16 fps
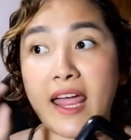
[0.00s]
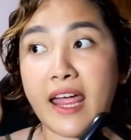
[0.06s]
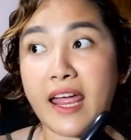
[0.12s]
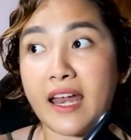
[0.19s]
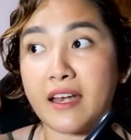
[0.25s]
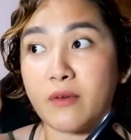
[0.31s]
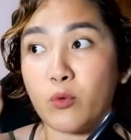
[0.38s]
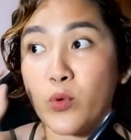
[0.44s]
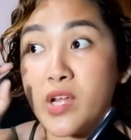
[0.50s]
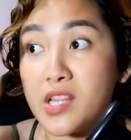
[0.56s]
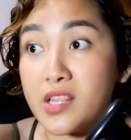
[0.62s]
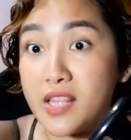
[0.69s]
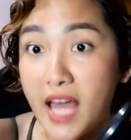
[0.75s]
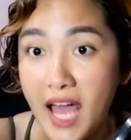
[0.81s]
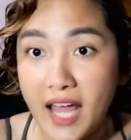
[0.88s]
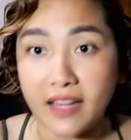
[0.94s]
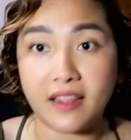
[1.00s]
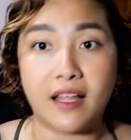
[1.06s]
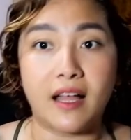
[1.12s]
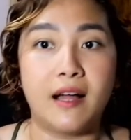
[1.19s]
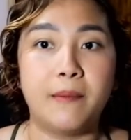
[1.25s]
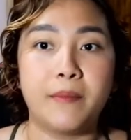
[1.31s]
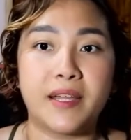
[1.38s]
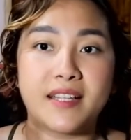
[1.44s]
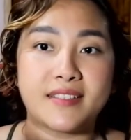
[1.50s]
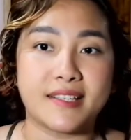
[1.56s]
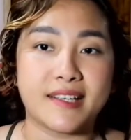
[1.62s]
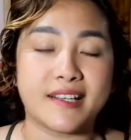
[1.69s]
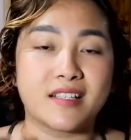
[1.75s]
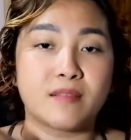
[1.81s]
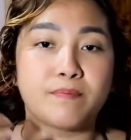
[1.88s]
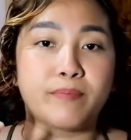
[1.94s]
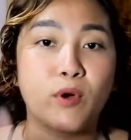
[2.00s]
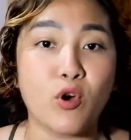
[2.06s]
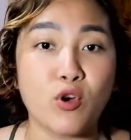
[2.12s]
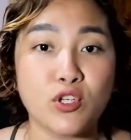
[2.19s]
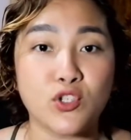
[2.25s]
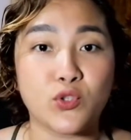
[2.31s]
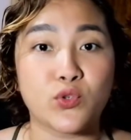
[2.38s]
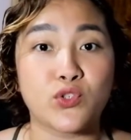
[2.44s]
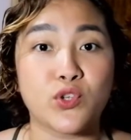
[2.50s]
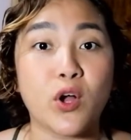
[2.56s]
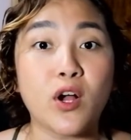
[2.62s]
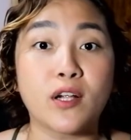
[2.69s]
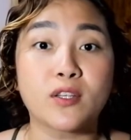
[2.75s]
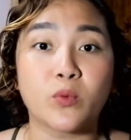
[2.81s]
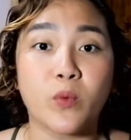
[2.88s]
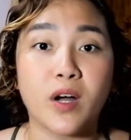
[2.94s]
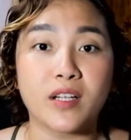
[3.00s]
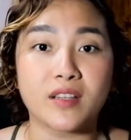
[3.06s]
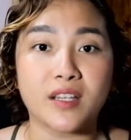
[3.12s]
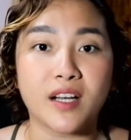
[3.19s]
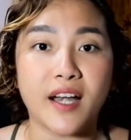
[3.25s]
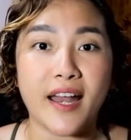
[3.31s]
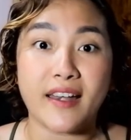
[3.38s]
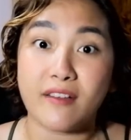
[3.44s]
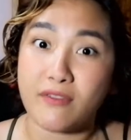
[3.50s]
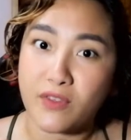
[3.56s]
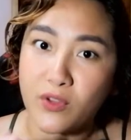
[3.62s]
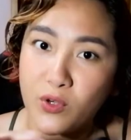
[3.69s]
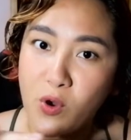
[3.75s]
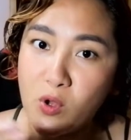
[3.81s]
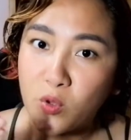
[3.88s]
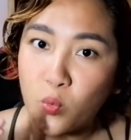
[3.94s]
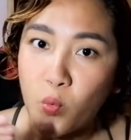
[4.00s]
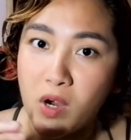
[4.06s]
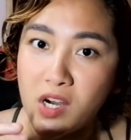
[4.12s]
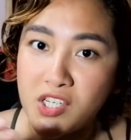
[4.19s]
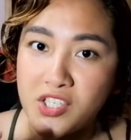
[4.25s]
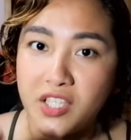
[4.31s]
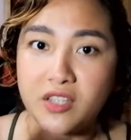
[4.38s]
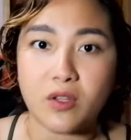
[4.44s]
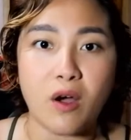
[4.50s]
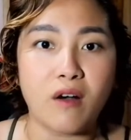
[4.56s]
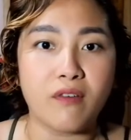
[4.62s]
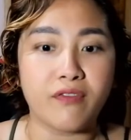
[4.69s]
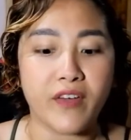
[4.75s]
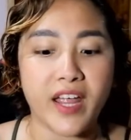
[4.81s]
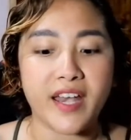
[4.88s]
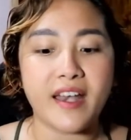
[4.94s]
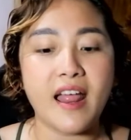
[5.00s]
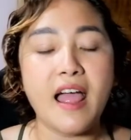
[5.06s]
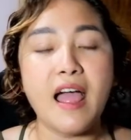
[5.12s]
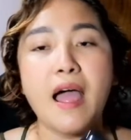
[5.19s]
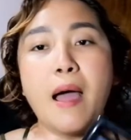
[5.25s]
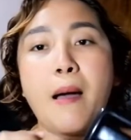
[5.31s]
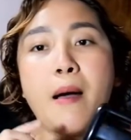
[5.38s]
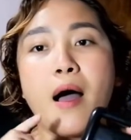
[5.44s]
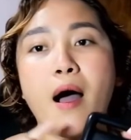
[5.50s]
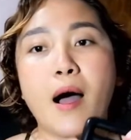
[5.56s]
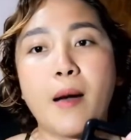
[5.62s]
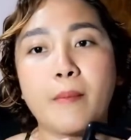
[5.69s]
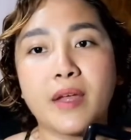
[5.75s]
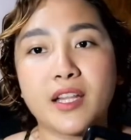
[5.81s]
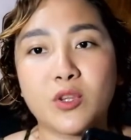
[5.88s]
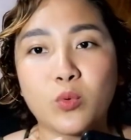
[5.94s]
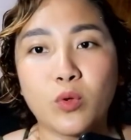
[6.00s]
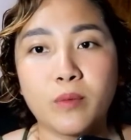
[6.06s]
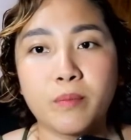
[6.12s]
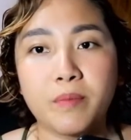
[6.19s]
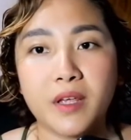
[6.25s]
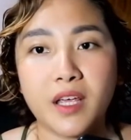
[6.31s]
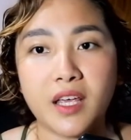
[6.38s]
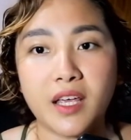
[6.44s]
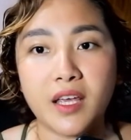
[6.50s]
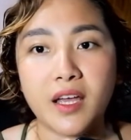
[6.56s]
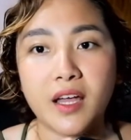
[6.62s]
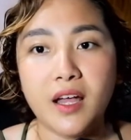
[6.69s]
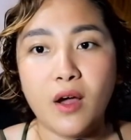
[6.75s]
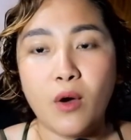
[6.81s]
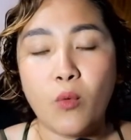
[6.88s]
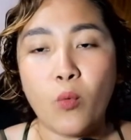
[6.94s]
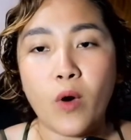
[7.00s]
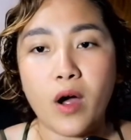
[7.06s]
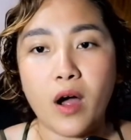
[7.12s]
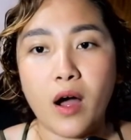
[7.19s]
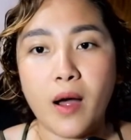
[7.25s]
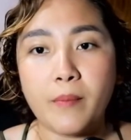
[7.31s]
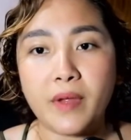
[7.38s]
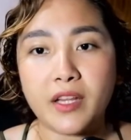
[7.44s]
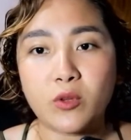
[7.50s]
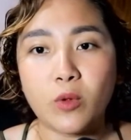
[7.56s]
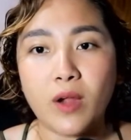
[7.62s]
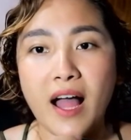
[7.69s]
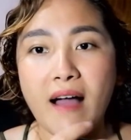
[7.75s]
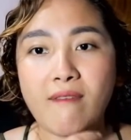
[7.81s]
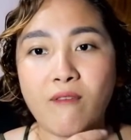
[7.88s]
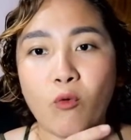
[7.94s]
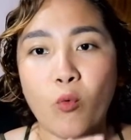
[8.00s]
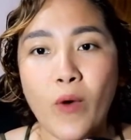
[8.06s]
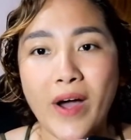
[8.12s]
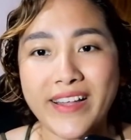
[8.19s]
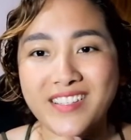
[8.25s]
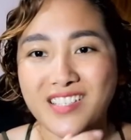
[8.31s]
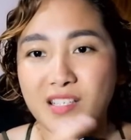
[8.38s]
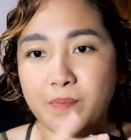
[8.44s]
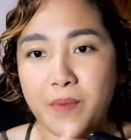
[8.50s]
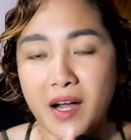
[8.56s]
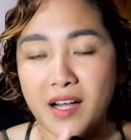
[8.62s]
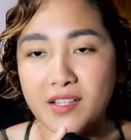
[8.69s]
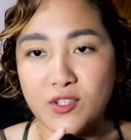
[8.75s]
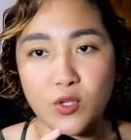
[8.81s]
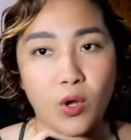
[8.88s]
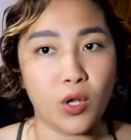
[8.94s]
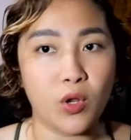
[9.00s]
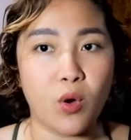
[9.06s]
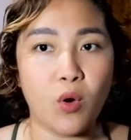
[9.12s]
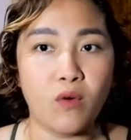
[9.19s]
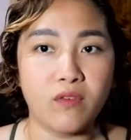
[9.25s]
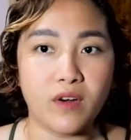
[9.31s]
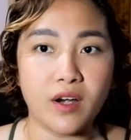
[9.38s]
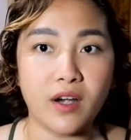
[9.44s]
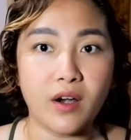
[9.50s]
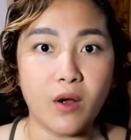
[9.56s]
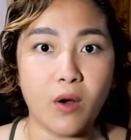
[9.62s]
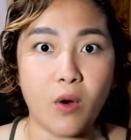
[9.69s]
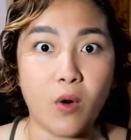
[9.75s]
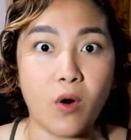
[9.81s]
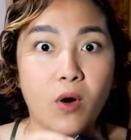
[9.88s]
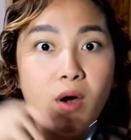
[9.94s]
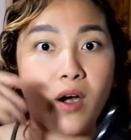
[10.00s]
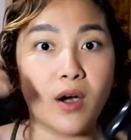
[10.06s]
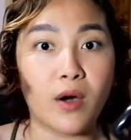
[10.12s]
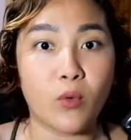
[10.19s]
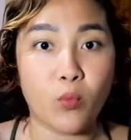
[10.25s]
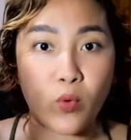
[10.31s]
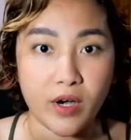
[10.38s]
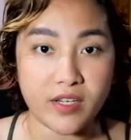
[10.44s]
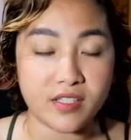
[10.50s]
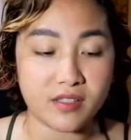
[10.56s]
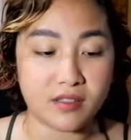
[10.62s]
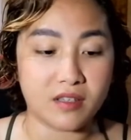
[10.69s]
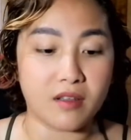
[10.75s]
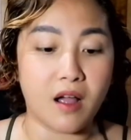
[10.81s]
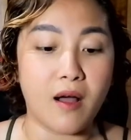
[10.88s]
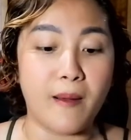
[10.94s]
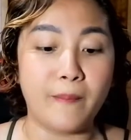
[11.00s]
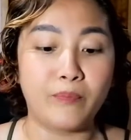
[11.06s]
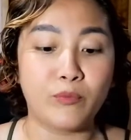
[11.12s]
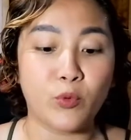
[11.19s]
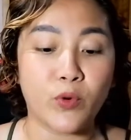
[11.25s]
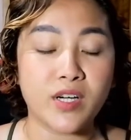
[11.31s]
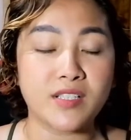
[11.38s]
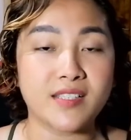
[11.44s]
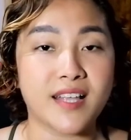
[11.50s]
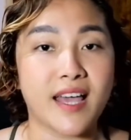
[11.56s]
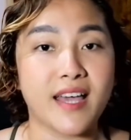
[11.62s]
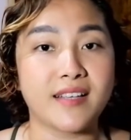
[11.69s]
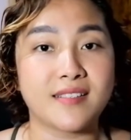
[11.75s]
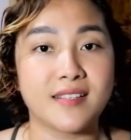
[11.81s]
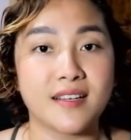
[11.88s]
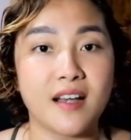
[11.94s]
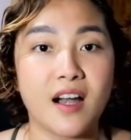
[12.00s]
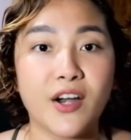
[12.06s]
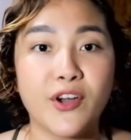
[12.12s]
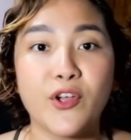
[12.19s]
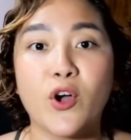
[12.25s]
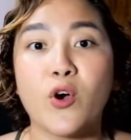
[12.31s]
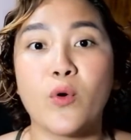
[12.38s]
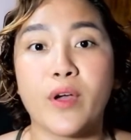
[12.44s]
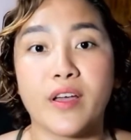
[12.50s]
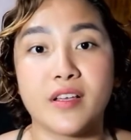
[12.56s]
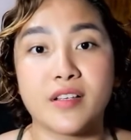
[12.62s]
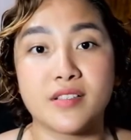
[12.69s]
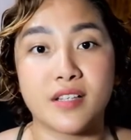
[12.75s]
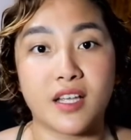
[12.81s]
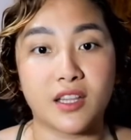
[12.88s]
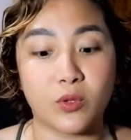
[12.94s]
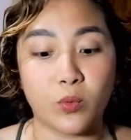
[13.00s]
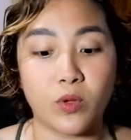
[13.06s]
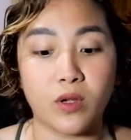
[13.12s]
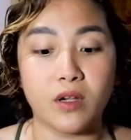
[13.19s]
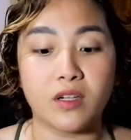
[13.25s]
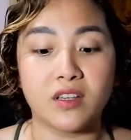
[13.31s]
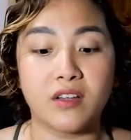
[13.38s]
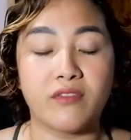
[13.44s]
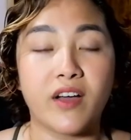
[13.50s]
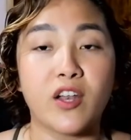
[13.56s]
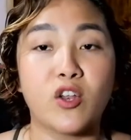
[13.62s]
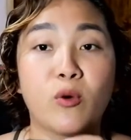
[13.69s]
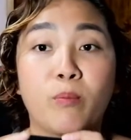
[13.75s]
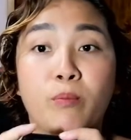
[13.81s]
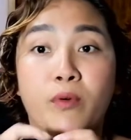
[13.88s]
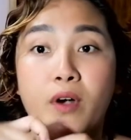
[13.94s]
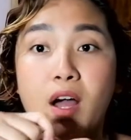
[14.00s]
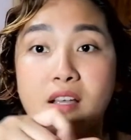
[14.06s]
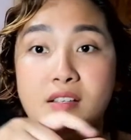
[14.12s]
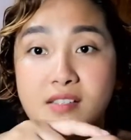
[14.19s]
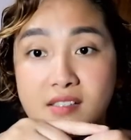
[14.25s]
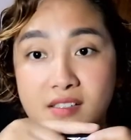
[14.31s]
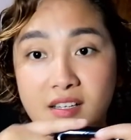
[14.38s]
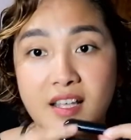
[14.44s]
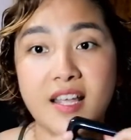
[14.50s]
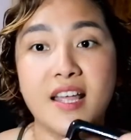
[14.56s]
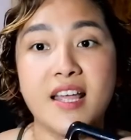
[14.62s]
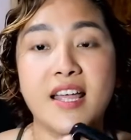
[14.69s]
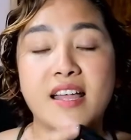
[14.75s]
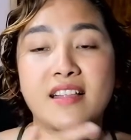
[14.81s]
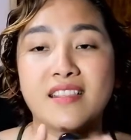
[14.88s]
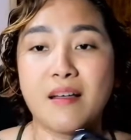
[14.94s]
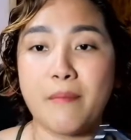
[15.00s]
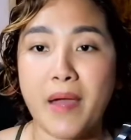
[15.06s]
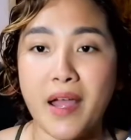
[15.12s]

and with that it's exposed to salt water, and if you don't wash it often, it will have white spots all over, or worst case scenario is it will develop rust in the